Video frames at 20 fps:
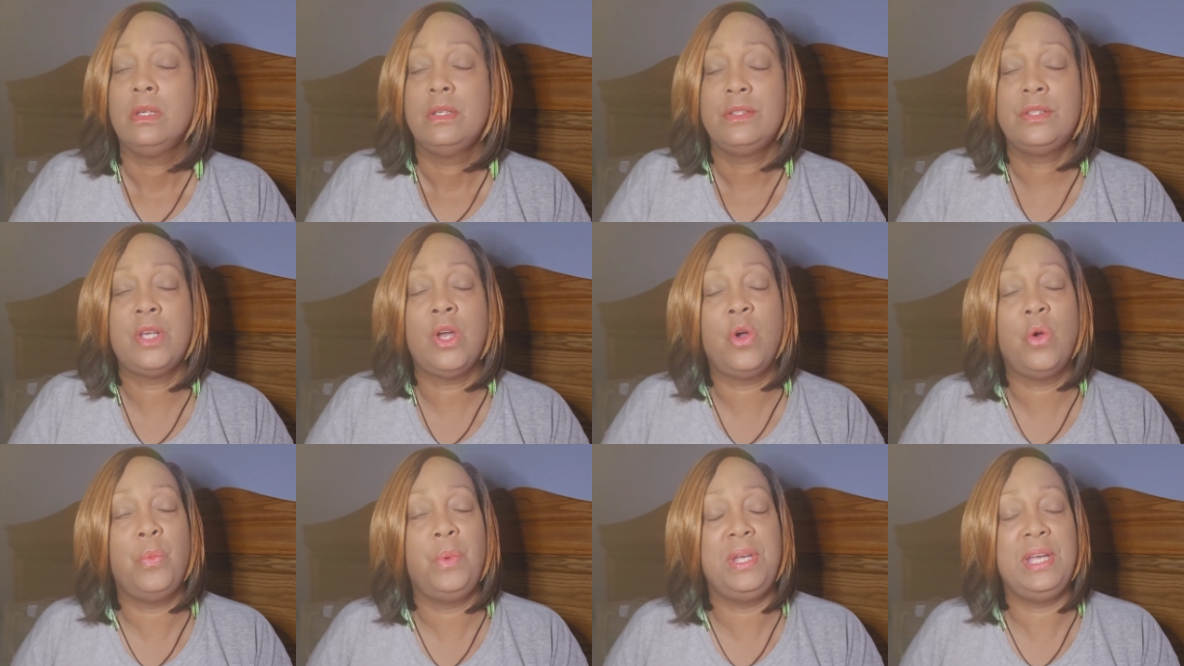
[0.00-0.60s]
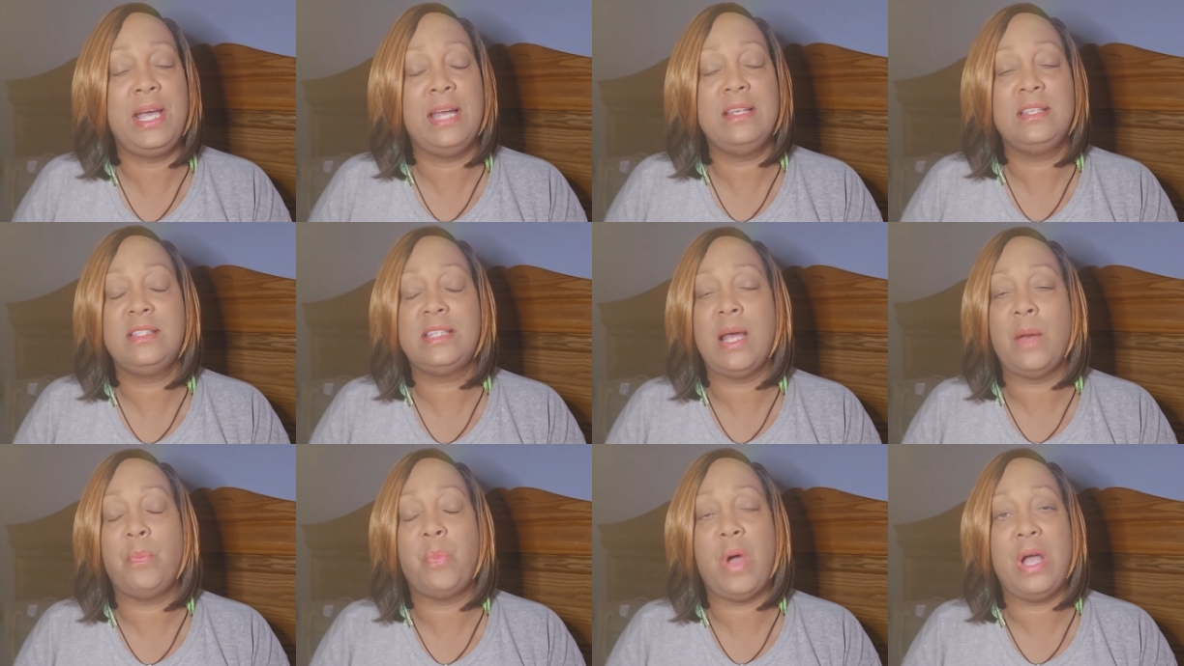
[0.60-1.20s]
So we got to
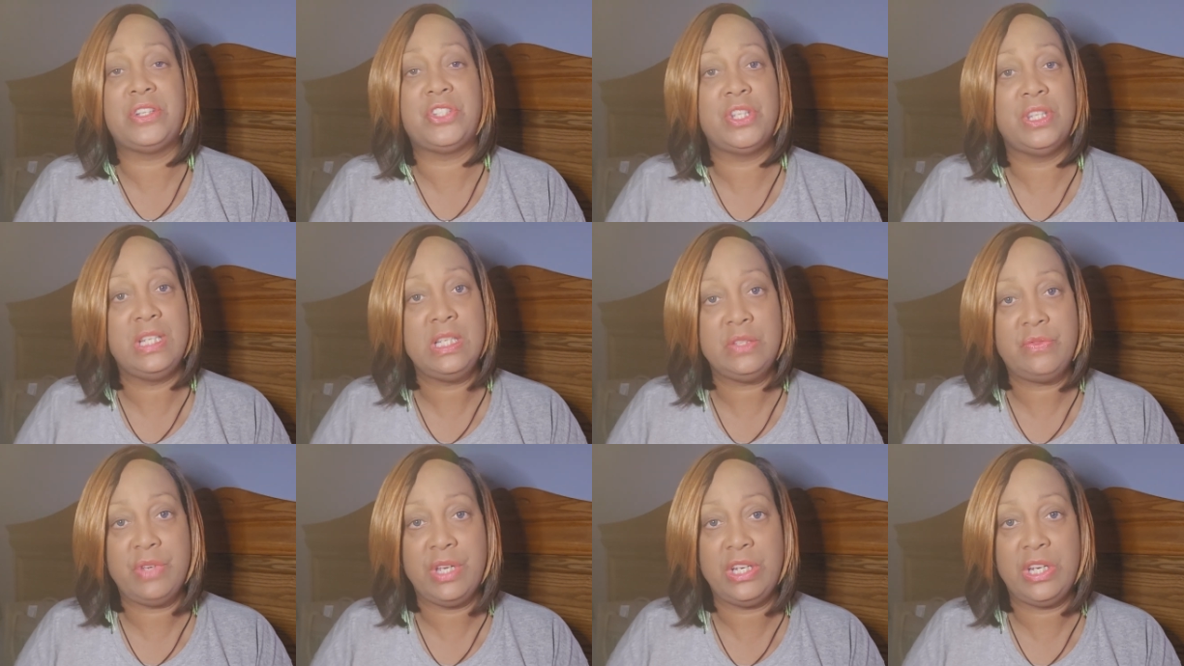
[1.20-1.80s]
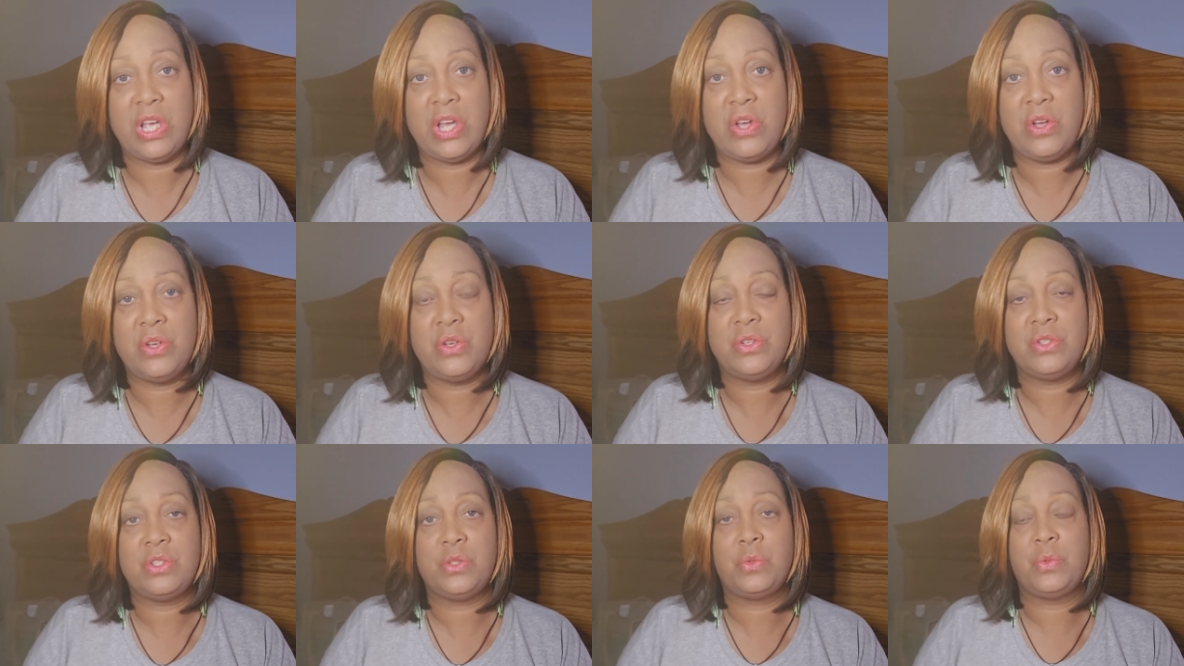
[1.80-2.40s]
stop watching these
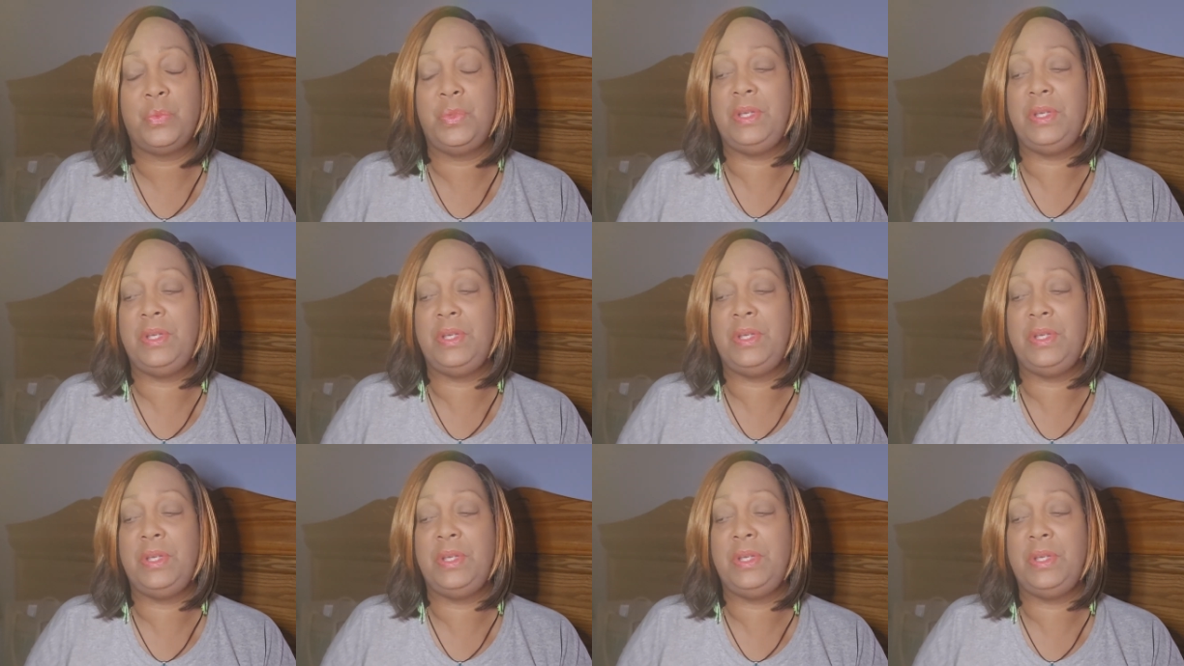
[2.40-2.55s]
videos.